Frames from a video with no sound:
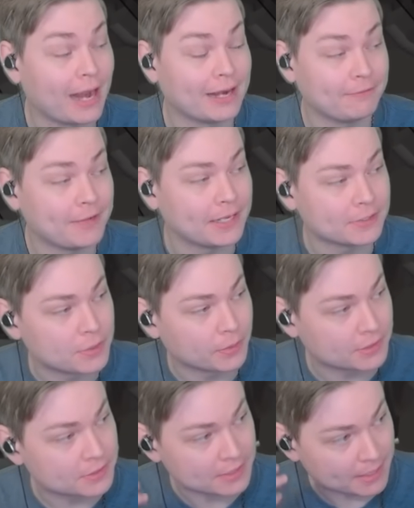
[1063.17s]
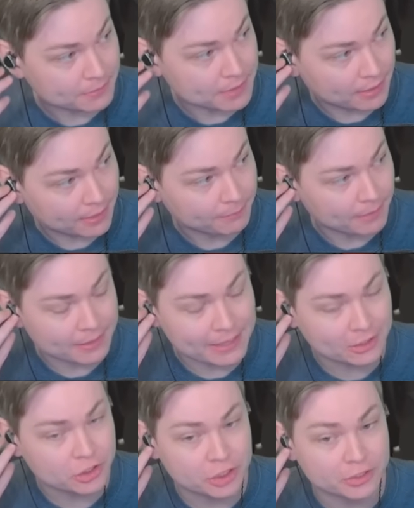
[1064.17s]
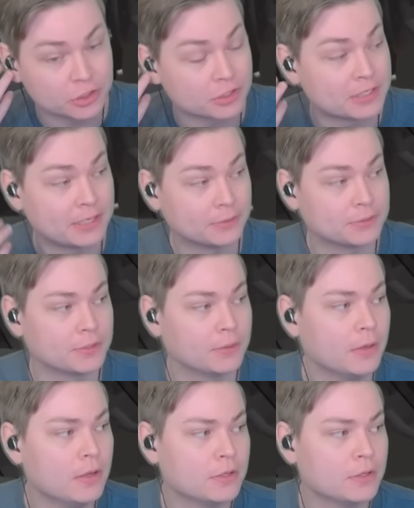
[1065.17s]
and if he hits you at the same time, that shit just kills you.